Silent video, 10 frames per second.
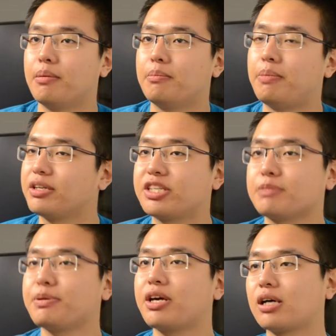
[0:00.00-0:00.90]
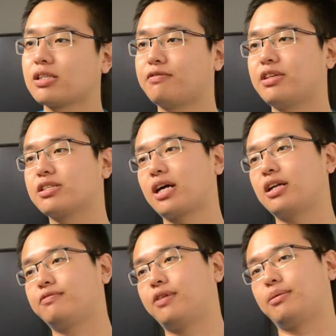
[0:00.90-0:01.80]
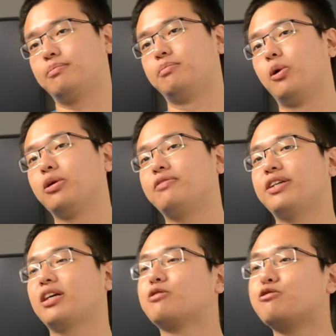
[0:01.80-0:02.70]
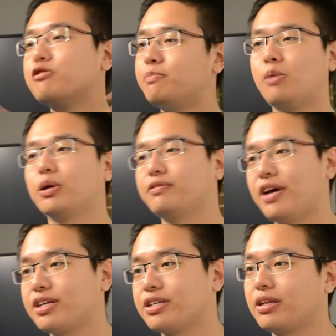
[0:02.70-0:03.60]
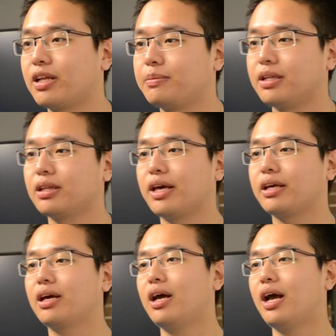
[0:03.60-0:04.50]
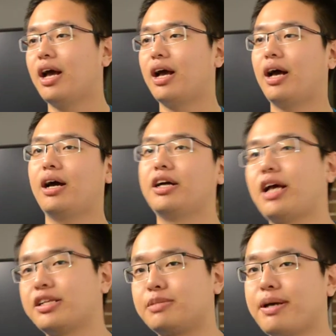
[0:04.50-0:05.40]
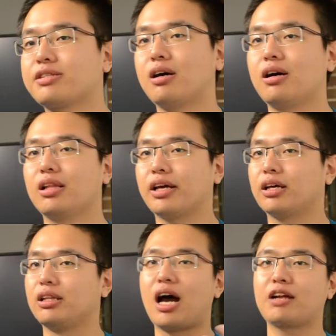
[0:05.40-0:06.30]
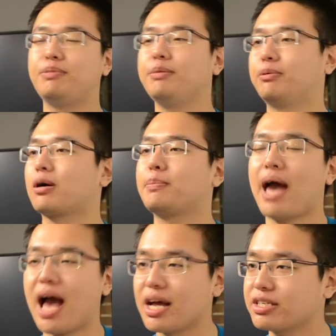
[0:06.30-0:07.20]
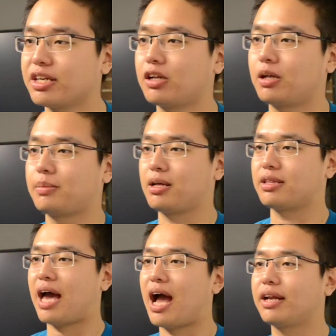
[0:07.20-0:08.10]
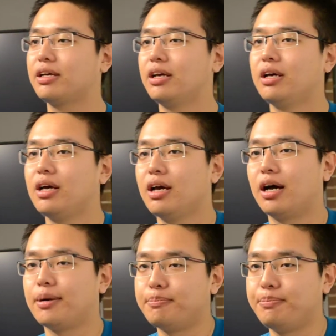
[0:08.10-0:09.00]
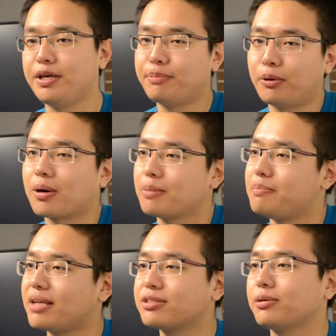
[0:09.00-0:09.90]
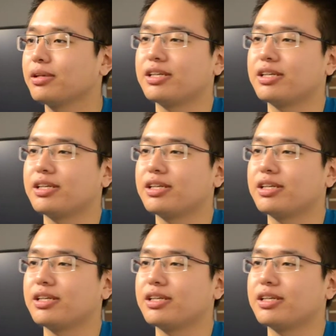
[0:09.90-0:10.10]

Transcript: but just because of this kind of a group motivation, I mean, like, it's based on, like, a lot of people are passionate about that. People are mentally